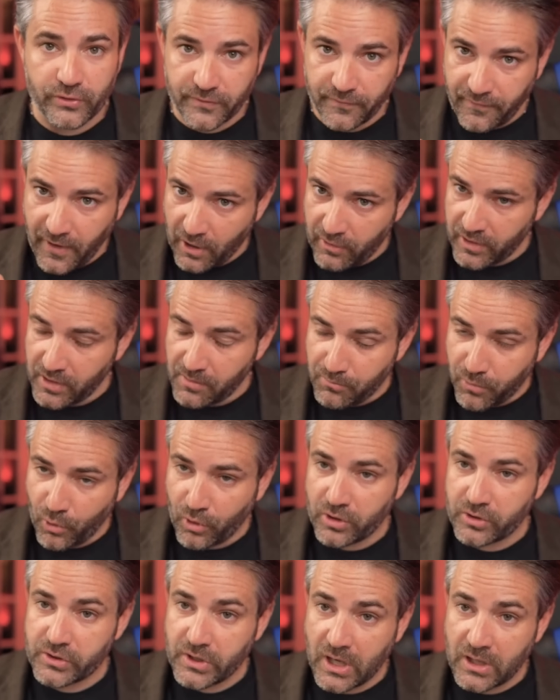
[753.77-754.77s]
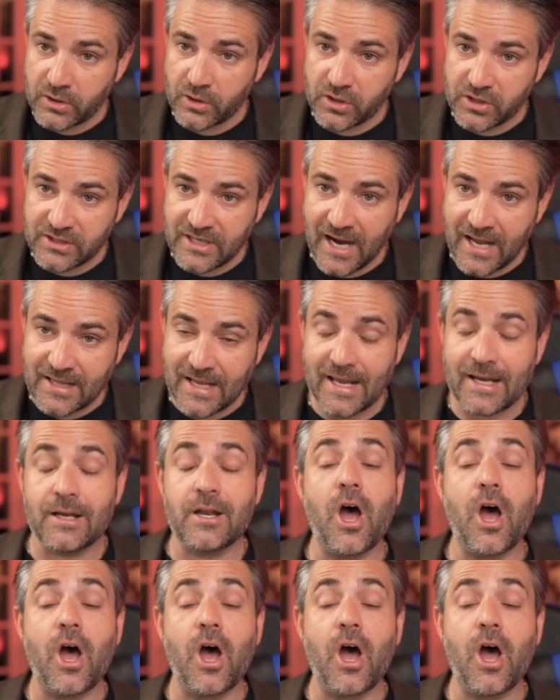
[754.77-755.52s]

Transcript: Very important to understand that. And